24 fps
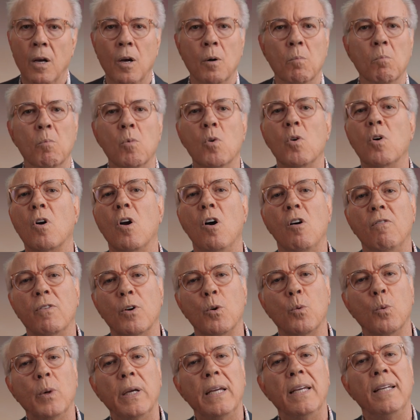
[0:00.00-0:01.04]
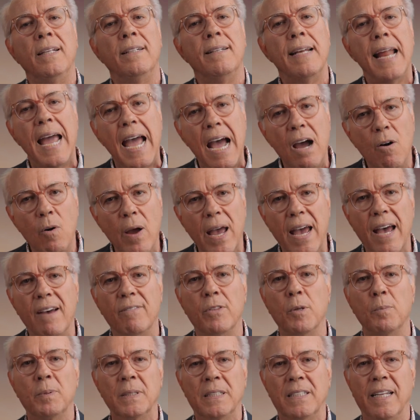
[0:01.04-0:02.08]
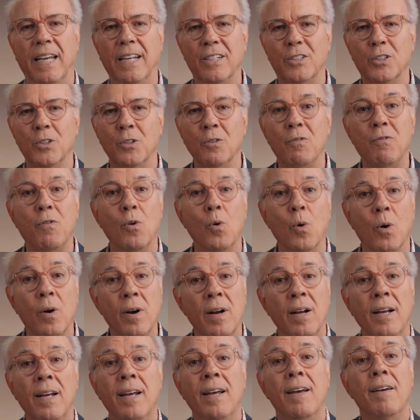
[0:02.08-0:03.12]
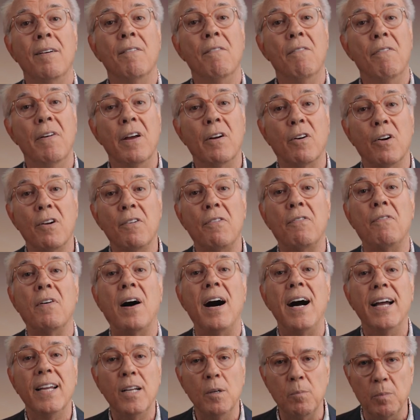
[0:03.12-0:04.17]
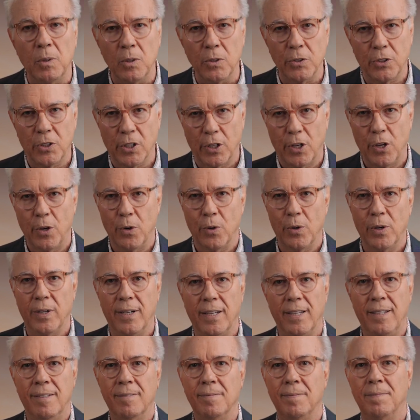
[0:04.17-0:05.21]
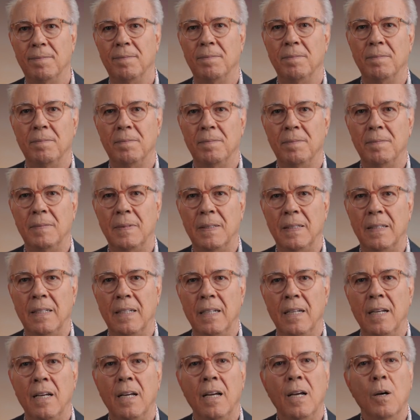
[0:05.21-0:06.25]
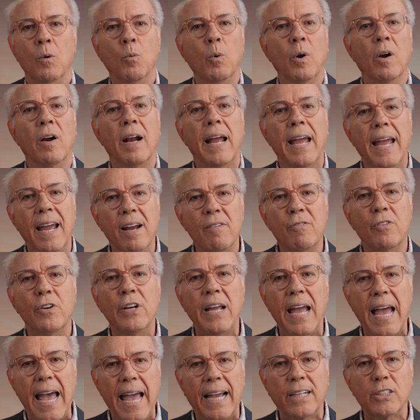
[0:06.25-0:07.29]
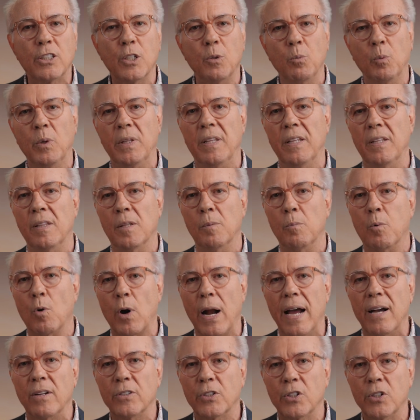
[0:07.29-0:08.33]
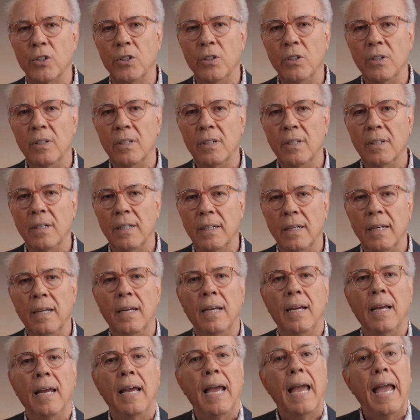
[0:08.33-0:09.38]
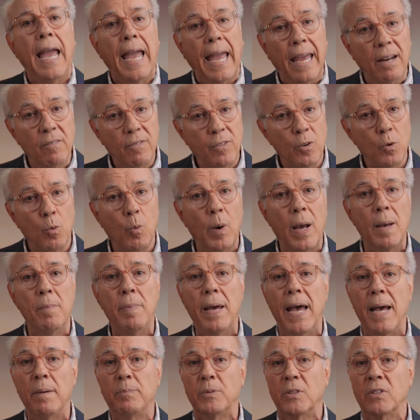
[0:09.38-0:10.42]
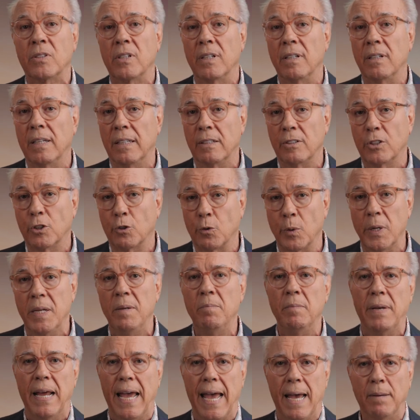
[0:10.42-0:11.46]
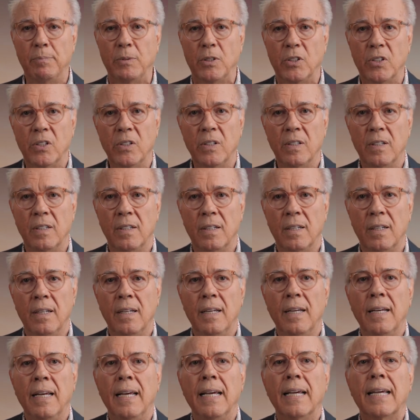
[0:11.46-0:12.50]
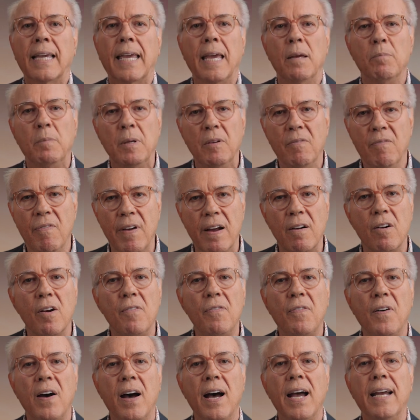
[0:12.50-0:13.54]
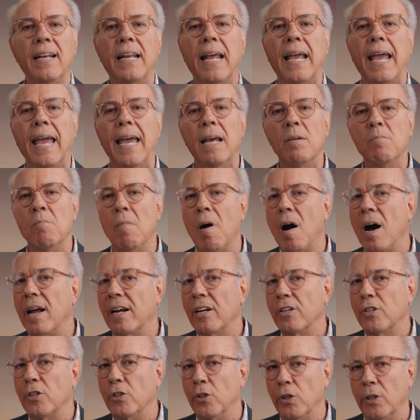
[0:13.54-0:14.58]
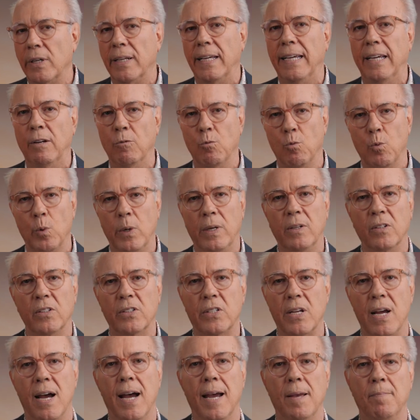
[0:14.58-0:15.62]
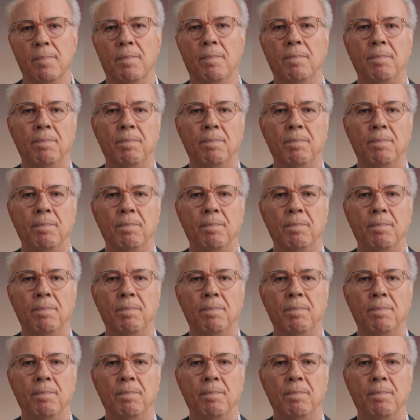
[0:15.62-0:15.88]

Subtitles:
Moreover, we now have the potential for verifiable security, where every action within the browser and for web apps and streamed apps can be verified and monitored in real time.